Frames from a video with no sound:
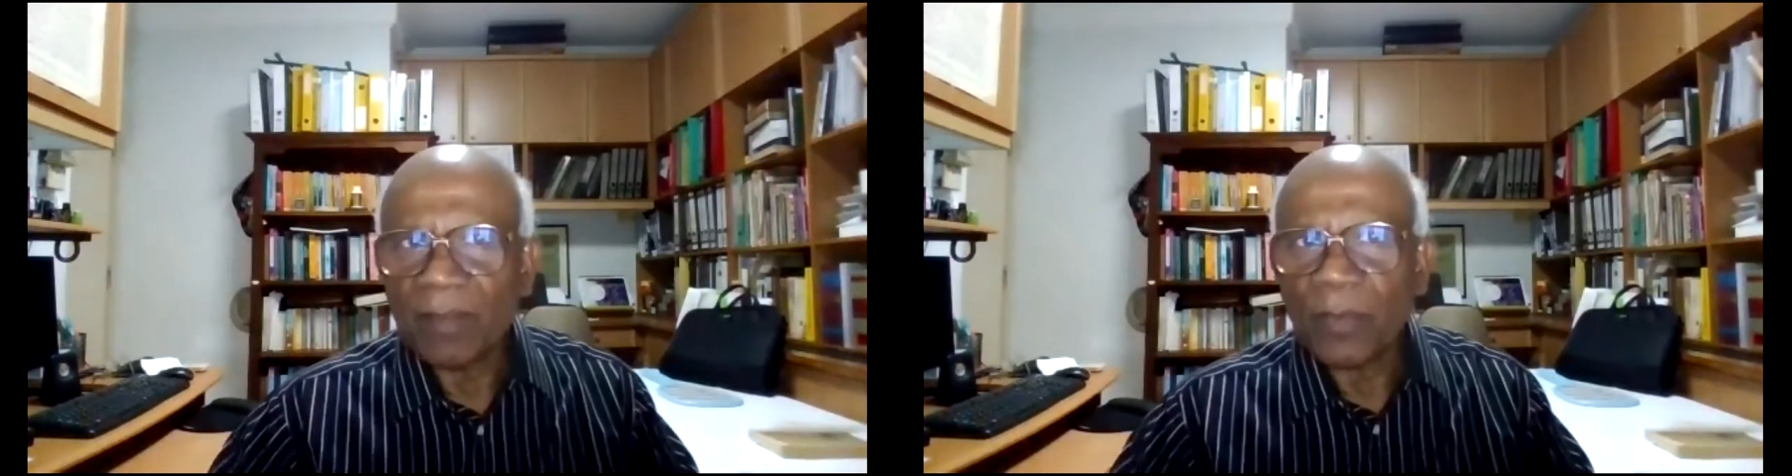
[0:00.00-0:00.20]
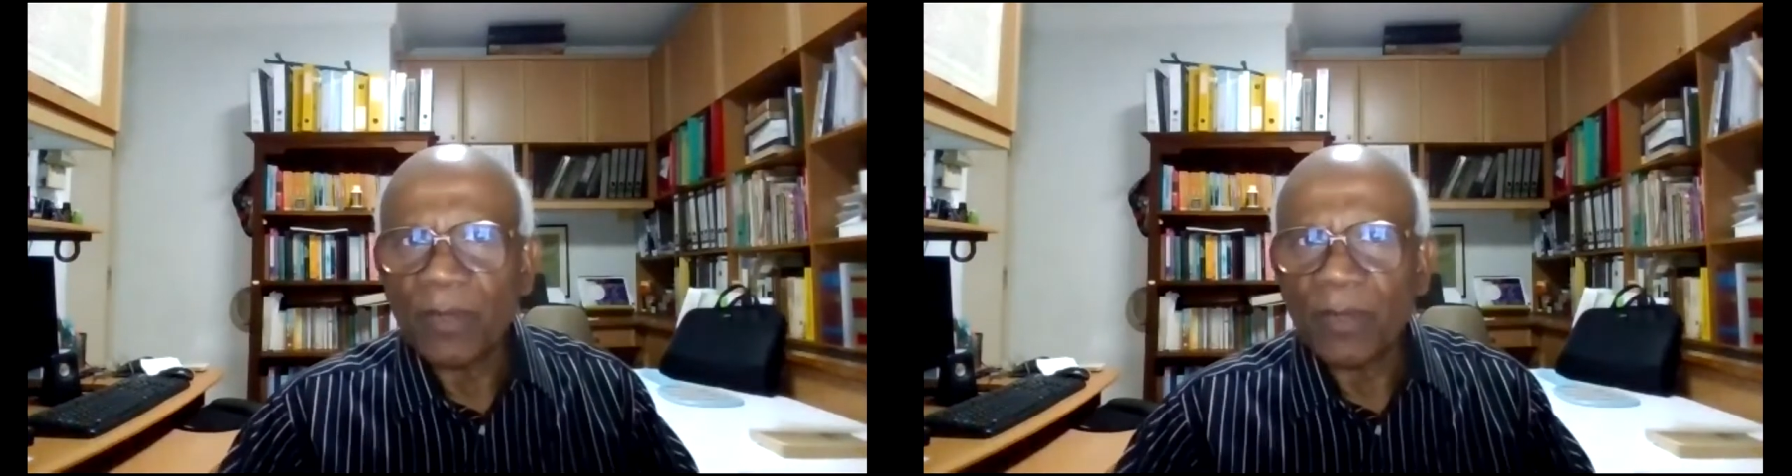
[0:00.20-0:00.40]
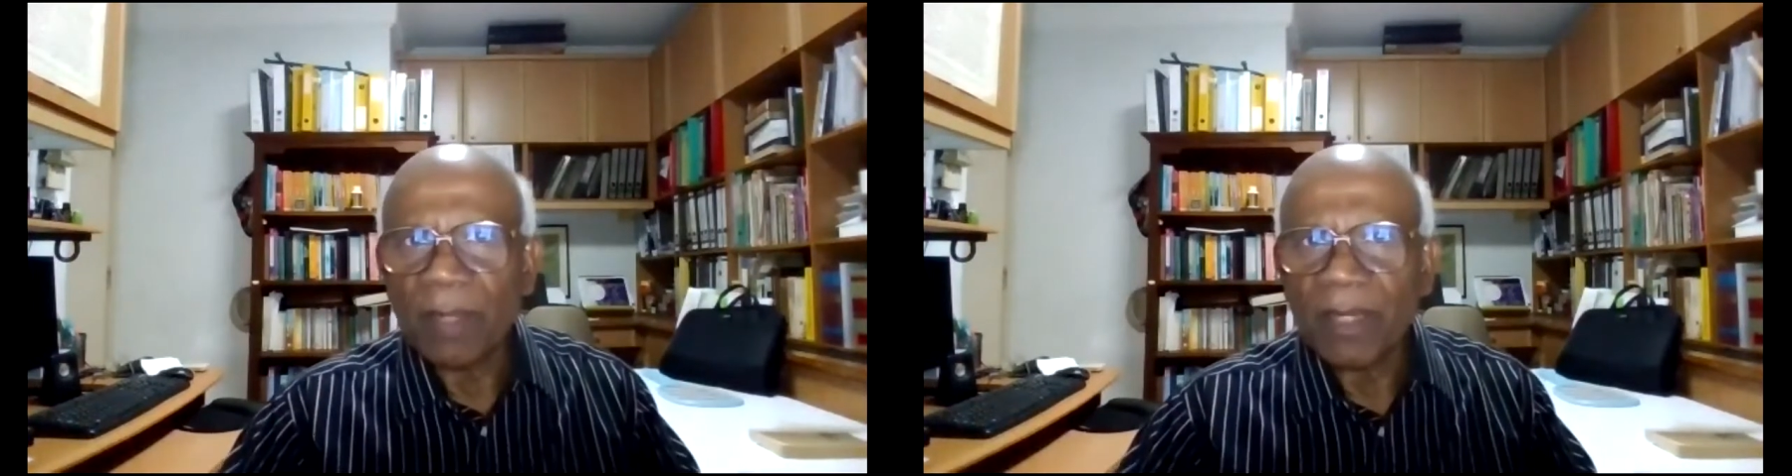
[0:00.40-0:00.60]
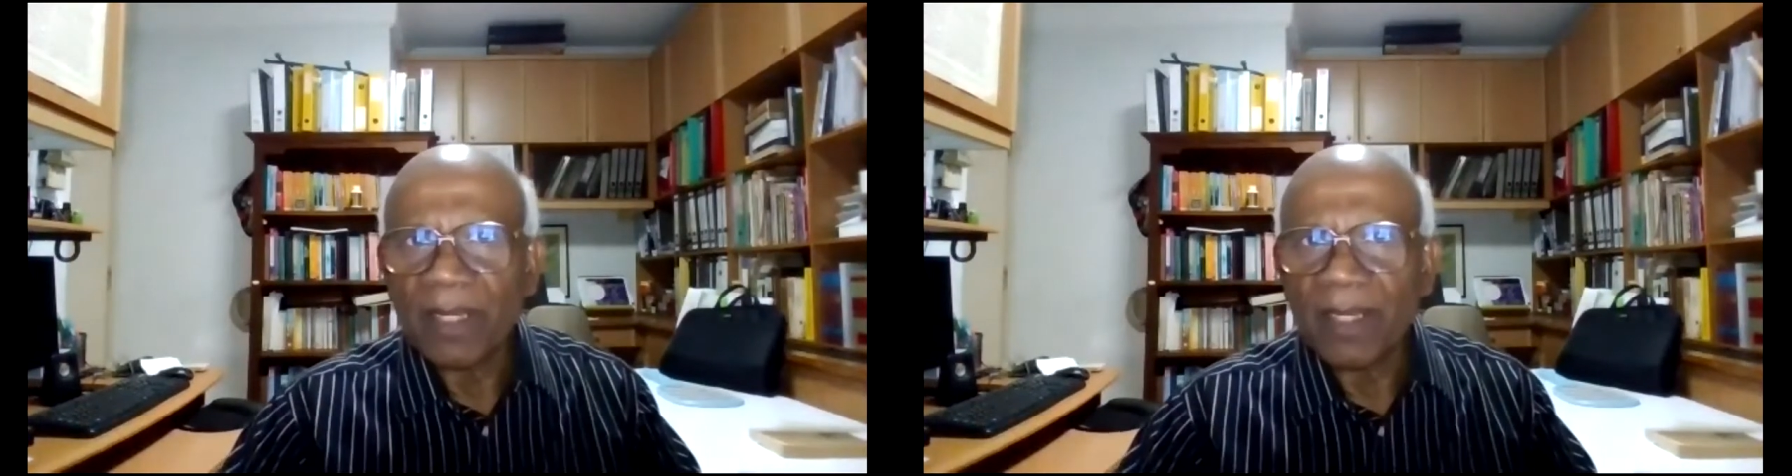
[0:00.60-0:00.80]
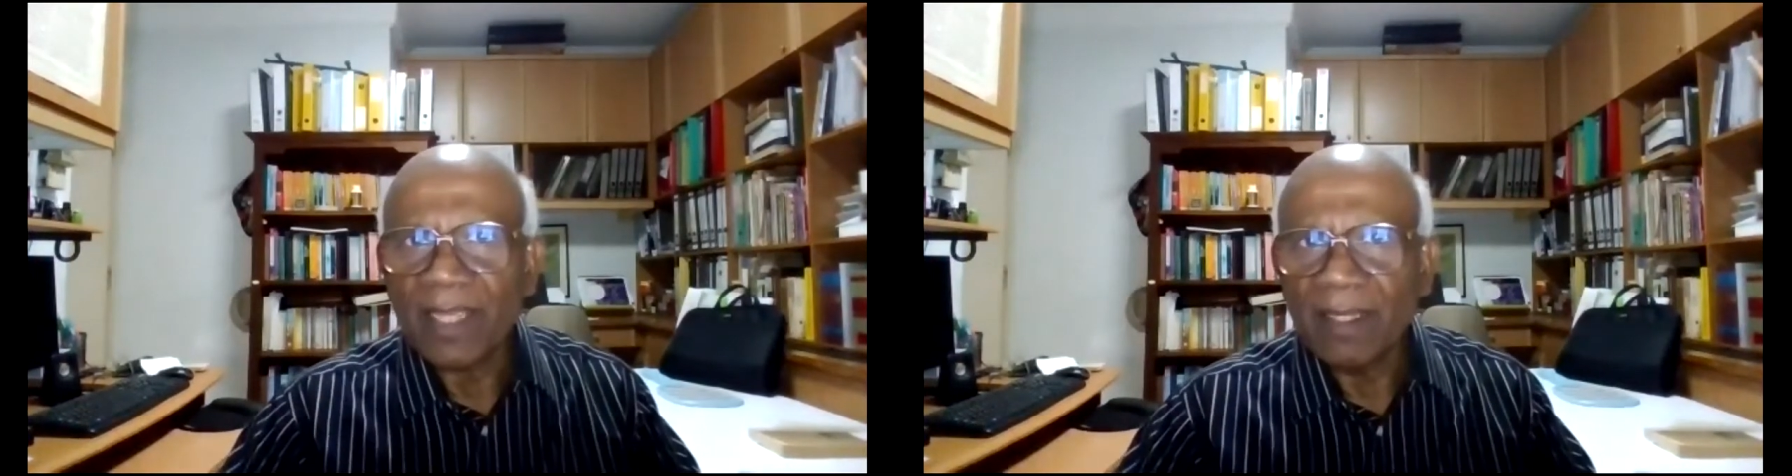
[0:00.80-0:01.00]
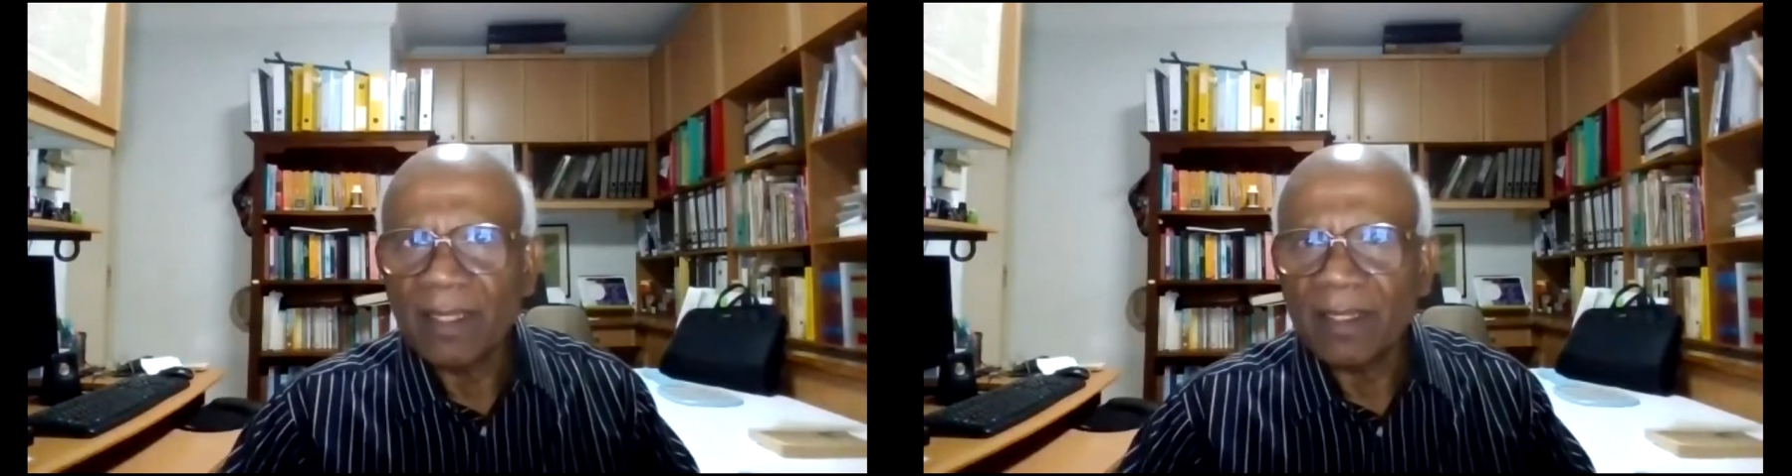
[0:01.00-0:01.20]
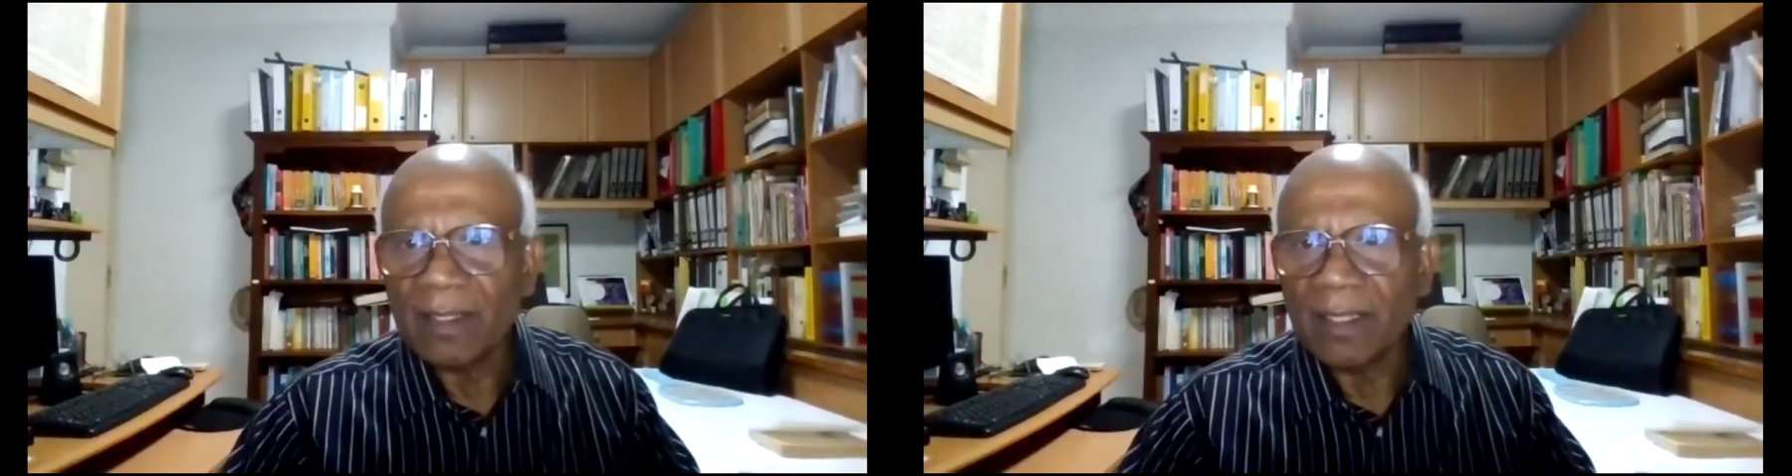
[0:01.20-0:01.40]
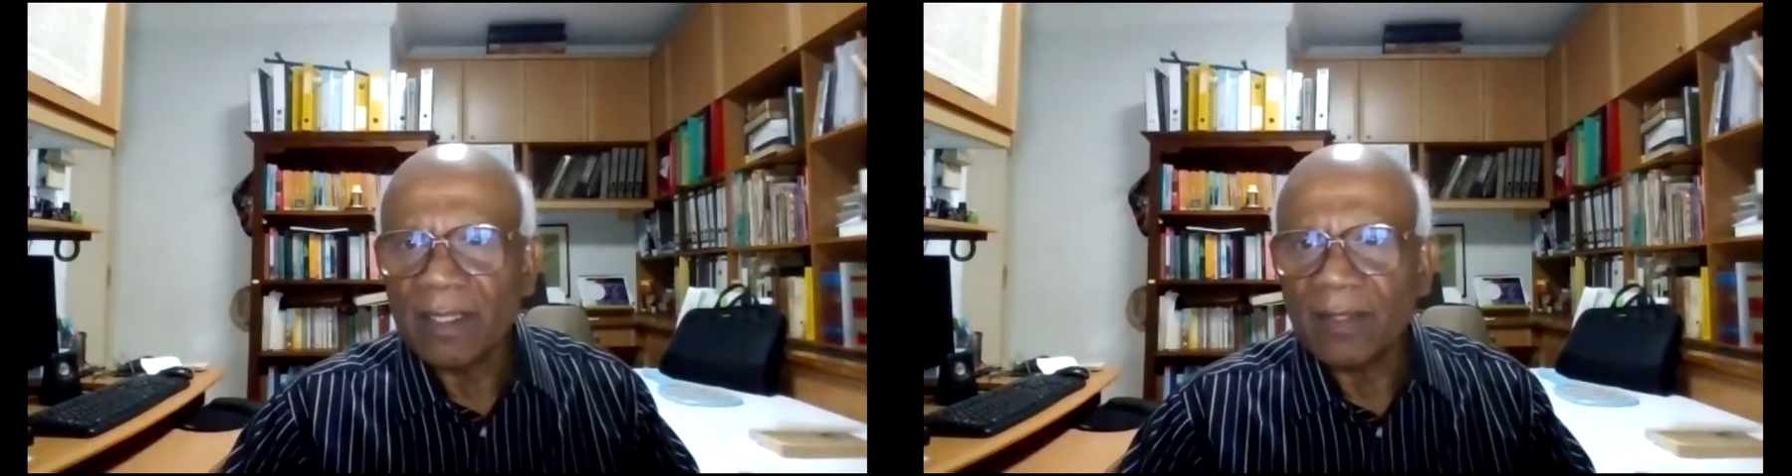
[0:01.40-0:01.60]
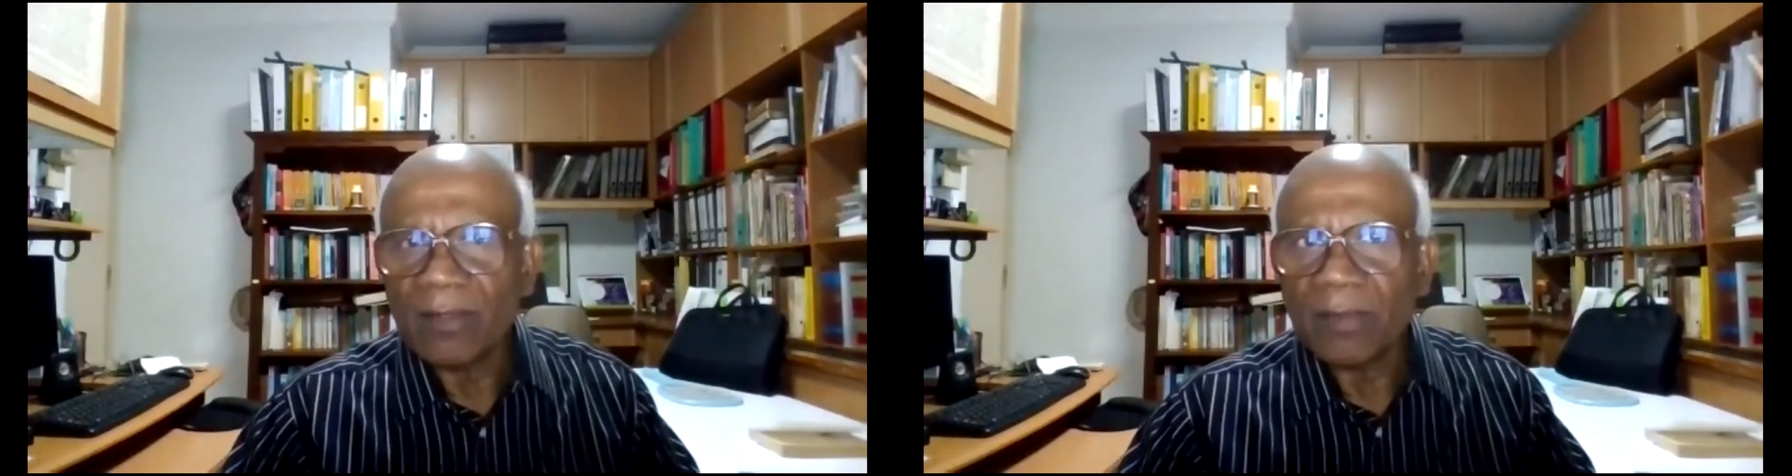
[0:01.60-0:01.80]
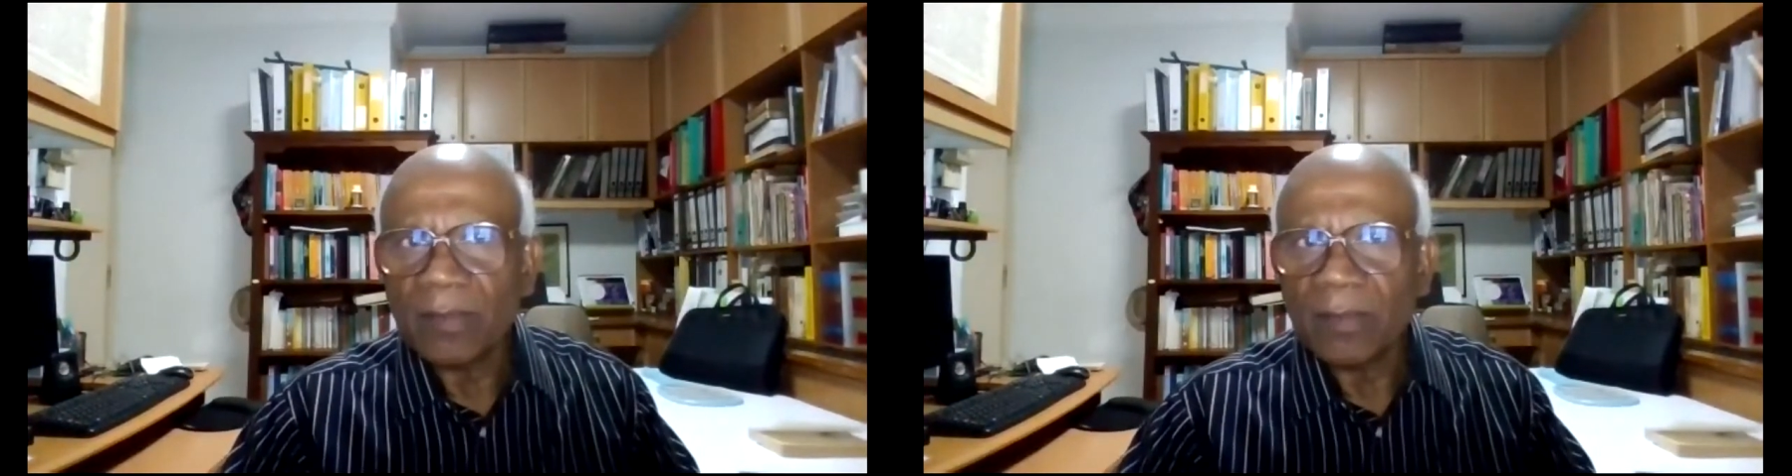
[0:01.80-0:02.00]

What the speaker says: program at 9:30 or?